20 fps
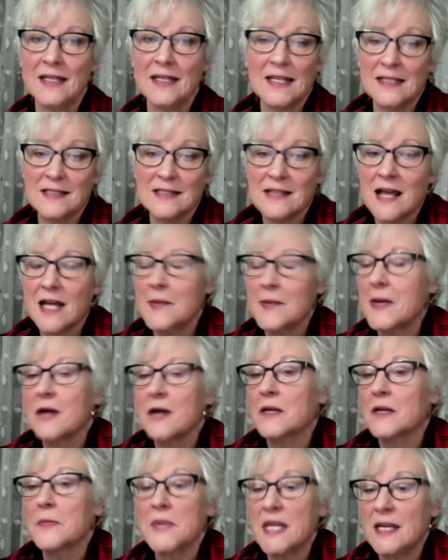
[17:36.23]
not about
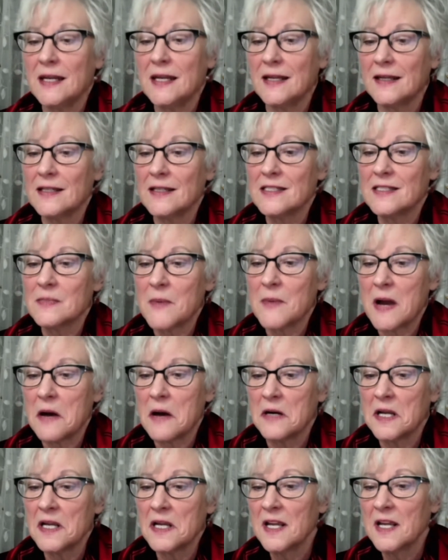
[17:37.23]
competing. It's
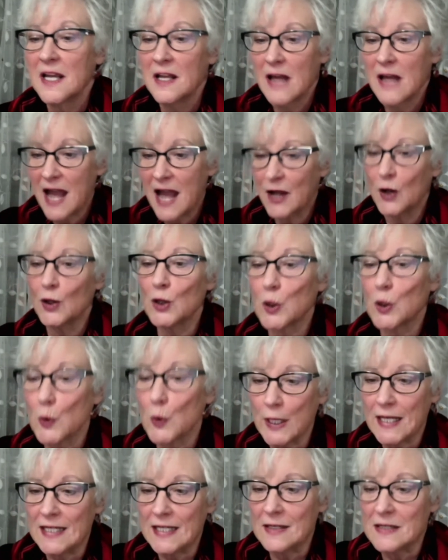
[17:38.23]
about, I heard
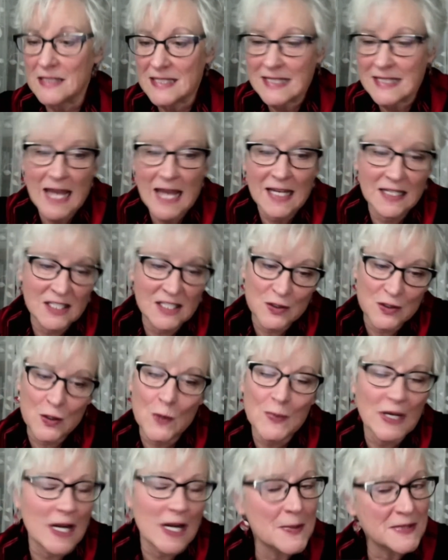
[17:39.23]
Lori say, she told
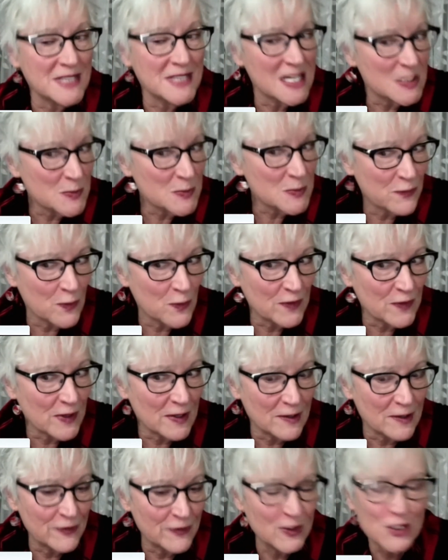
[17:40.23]
me a couple days before the
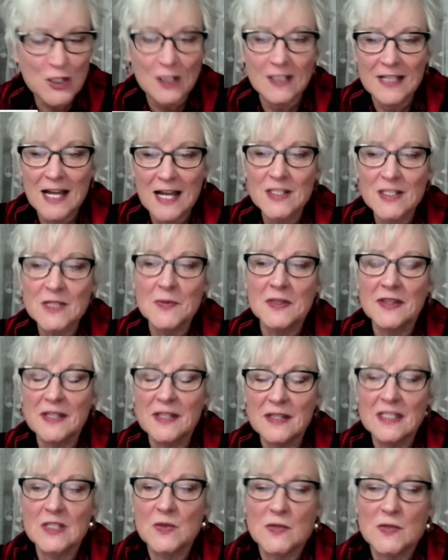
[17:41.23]
official announcement
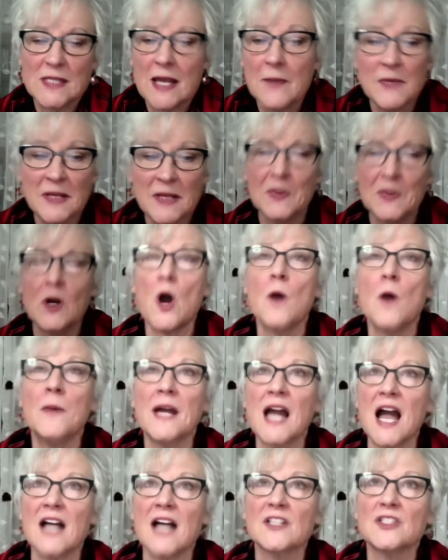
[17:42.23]
that this was happening. I'm like, oh my
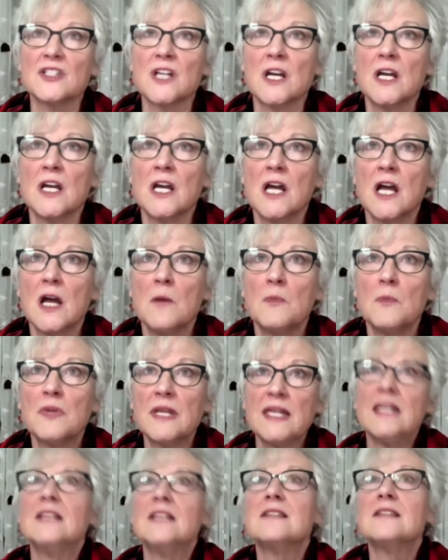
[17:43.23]
gosh,
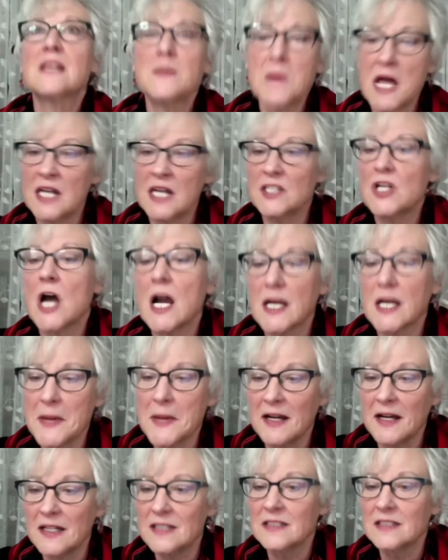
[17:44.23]
please come on and talk
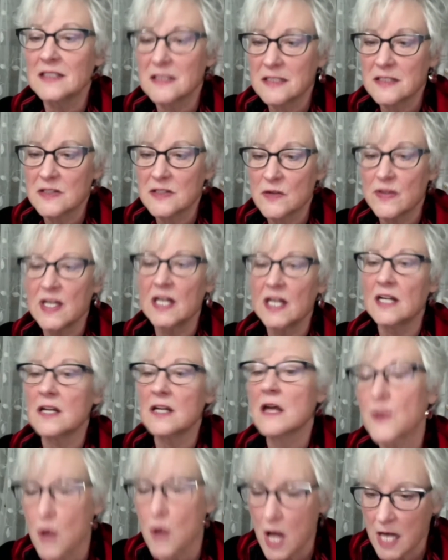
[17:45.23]
about it so that
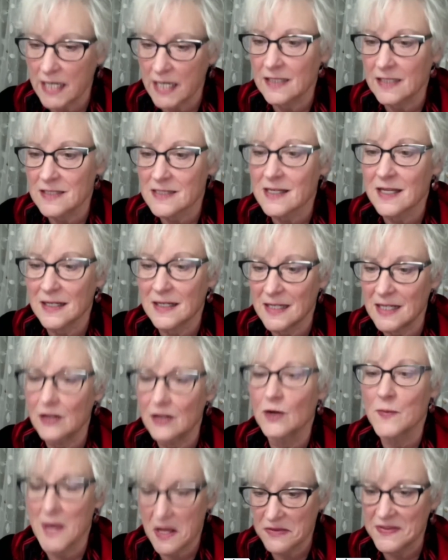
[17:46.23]
another audience can hear
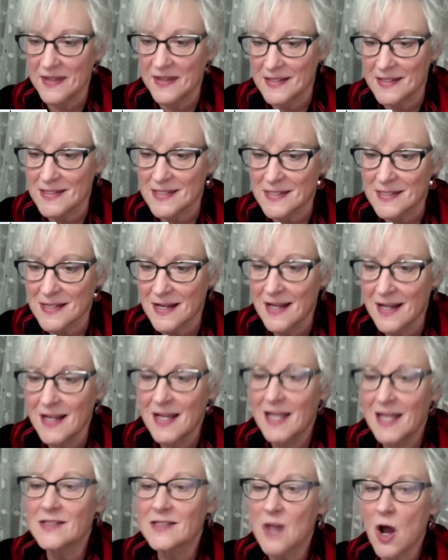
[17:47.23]
about this.
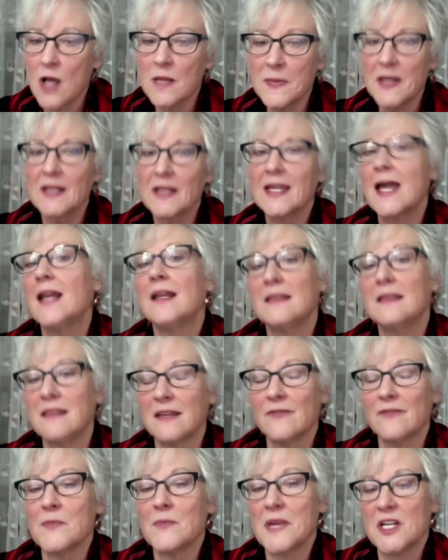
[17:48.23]
It's all about getting the
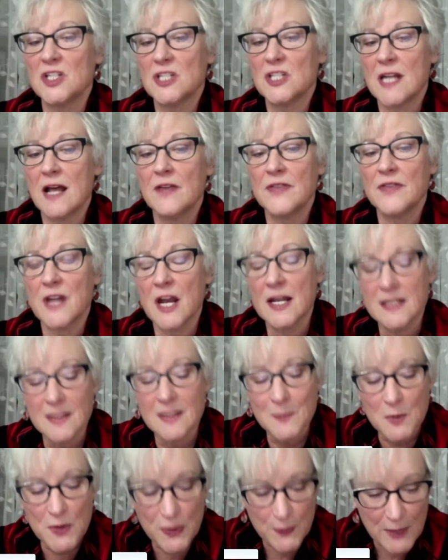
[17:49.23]
information out there. And
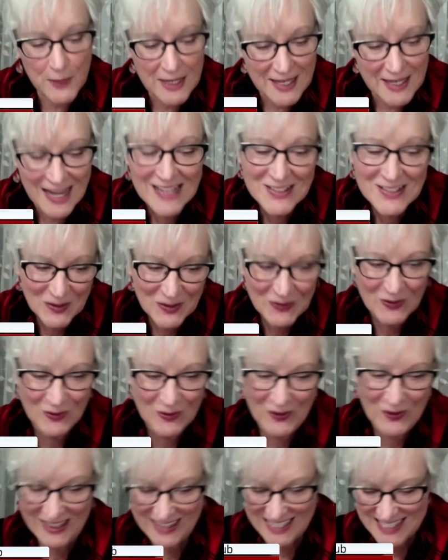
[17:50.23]
number three, and I told
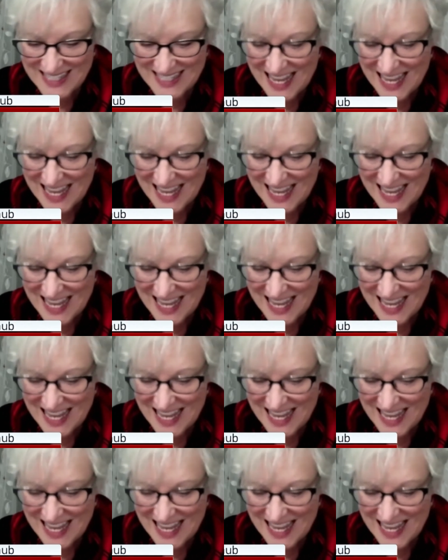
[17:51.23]
Lori this,